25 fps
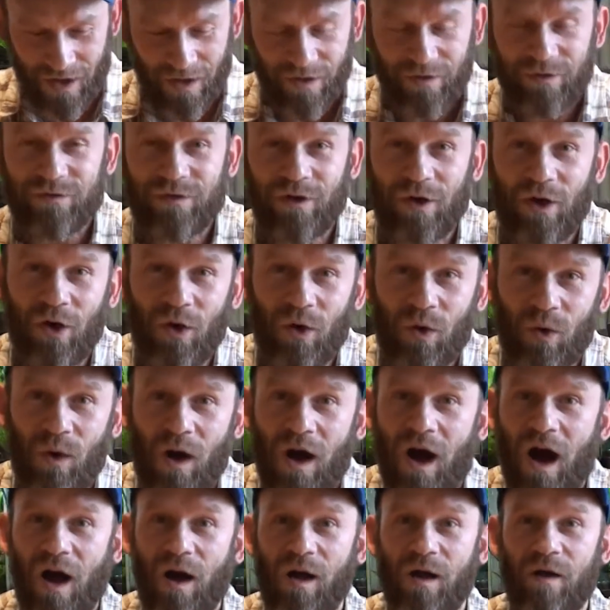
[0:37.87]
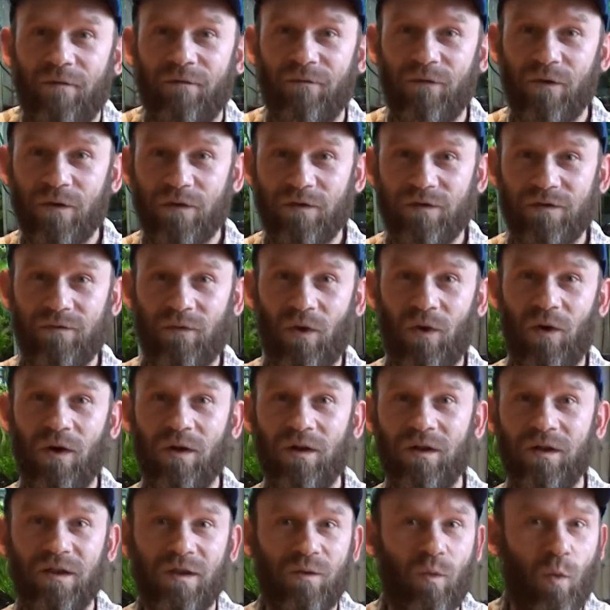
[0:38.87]
So, first of
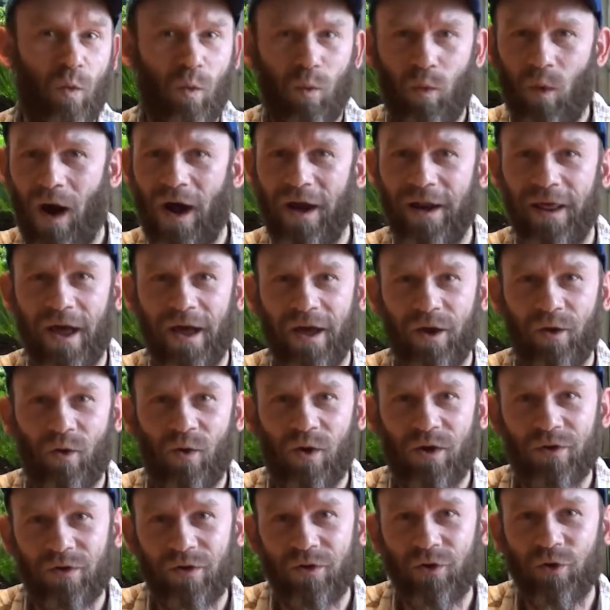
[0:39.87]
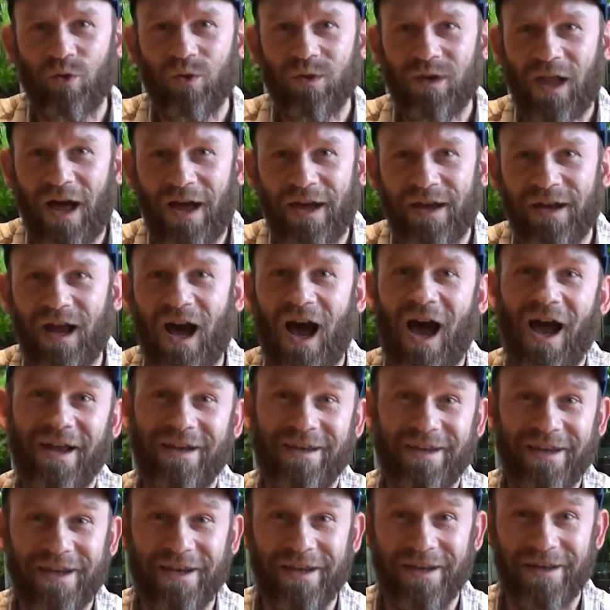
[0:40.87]
all, why did I order a new light?
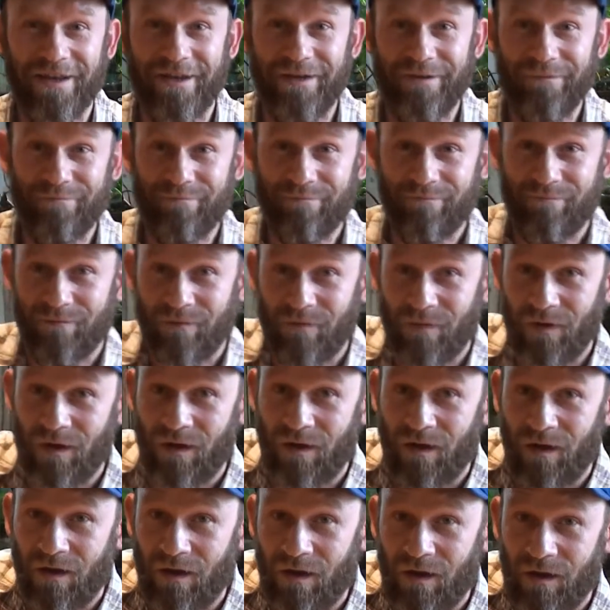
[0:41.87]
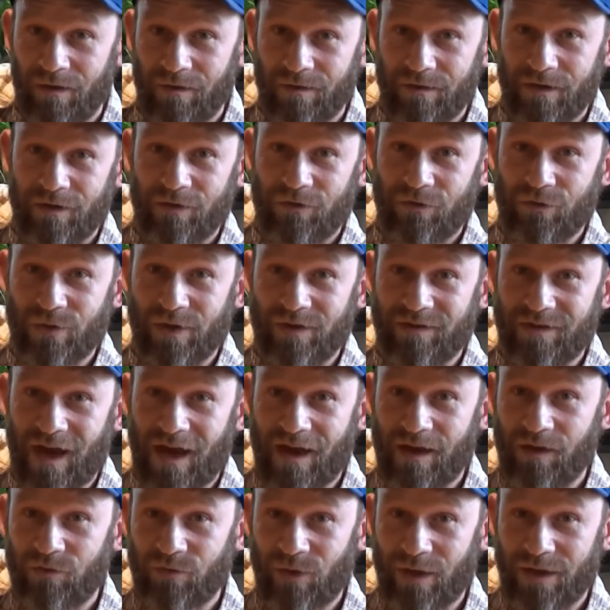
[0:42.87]
I needed it. These three
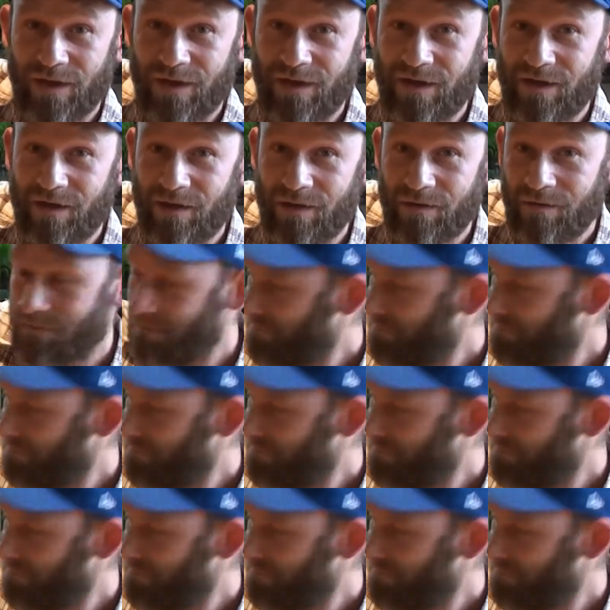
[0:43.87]
tanks right here,